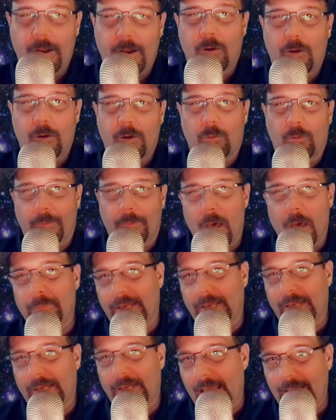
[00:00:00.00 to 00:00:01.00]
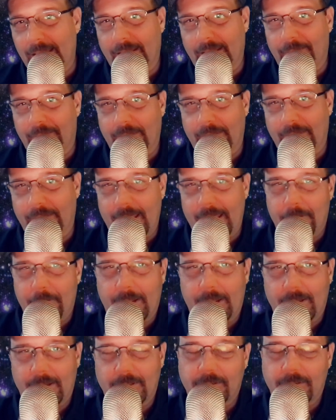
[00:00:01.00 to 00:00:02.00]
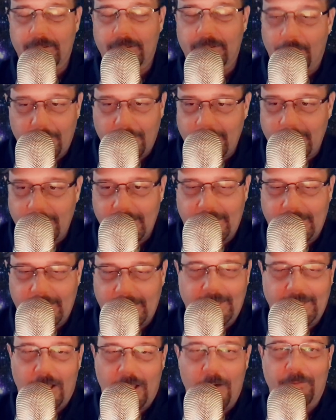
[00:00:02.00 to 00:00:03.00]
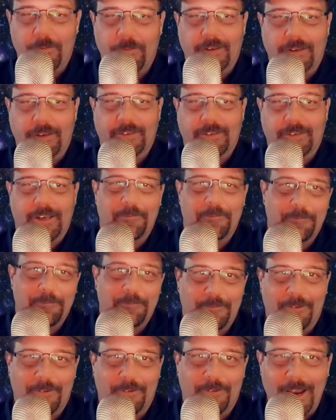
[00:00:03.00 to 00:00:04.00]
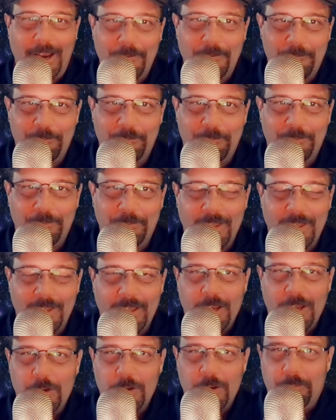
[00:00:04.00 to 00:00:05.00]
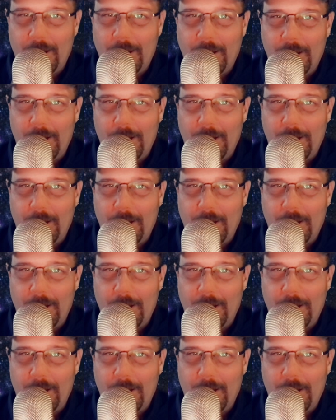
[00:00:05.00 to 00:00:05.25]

will not be landing in the areas of the cities, obviously, right? But